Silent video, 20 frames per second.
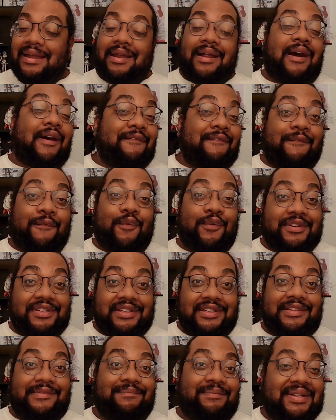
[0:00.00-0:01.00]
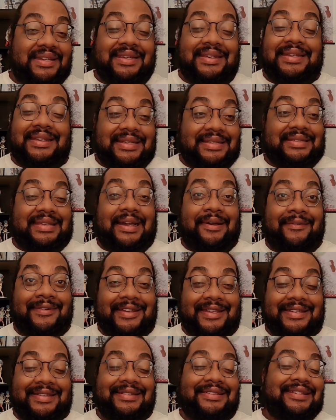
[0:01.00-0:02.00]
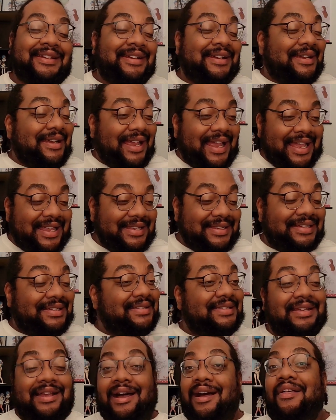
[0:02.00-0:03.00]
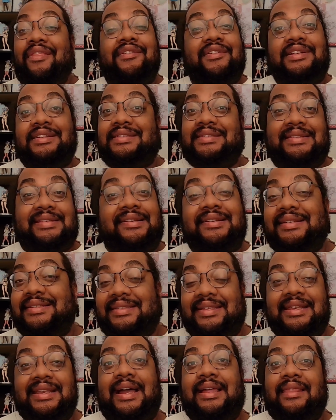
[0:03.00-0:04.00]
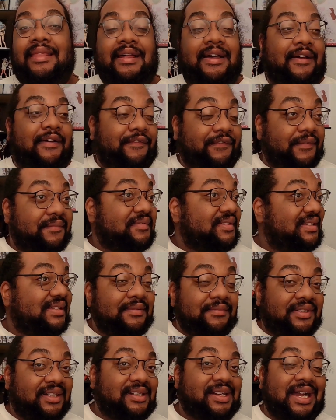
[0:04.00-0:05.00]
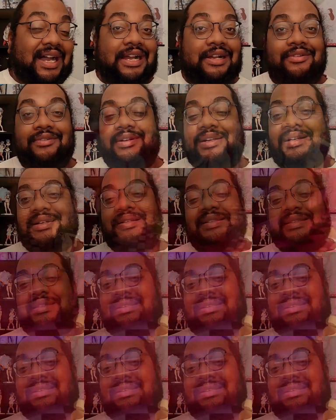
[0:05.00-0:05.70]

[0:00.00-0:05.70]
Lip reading: unfortunate, but it is how it is. And just other series that I love, from Samurai Kagura, and